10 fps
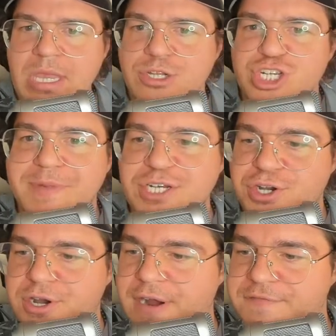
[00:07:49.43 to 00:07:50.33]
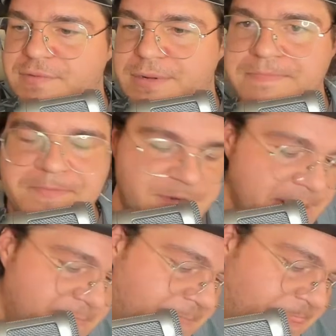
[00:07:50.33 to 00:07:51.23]
Just make sure you're comfortable, right?
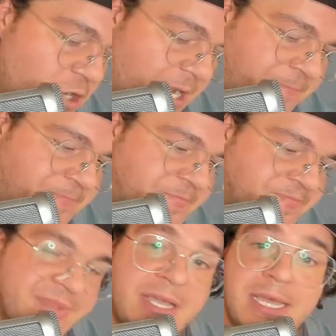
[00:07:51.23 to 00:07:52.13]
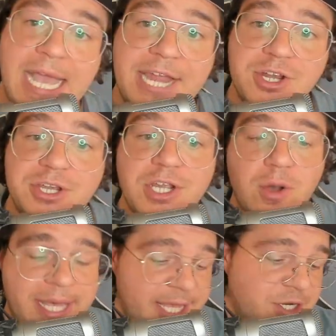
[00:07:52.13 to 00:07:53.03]
Okay. And you can go
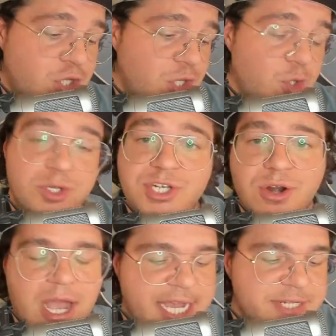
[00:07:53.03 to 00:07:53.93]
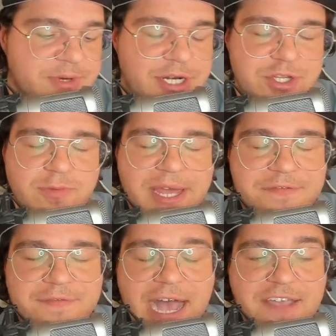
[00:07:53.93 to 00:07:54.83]
ahead and close your eyes. We're going to do about a
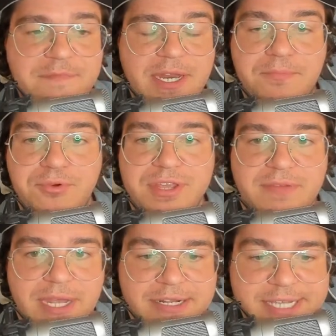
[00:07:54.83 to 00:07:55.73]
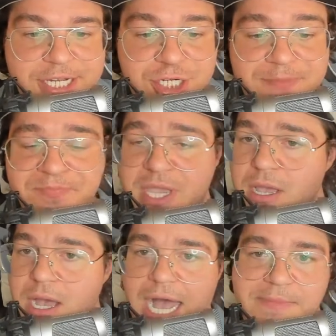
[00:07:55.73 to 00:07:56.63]
5-minute breathing meditation.
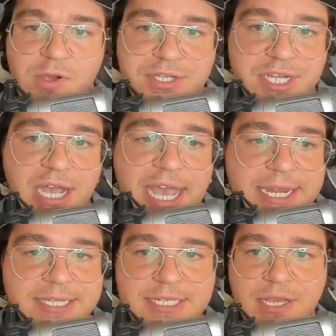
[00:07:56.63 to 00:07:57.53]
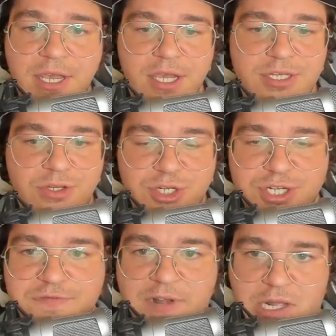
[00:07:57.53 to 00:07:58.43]
I'm going to guide us, so you
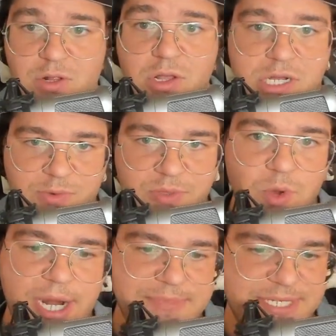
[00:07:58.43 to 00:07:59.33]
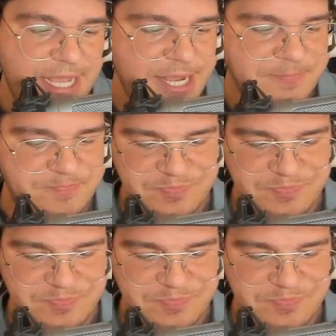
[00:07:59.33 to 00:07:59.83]
just follow along with what I'm saying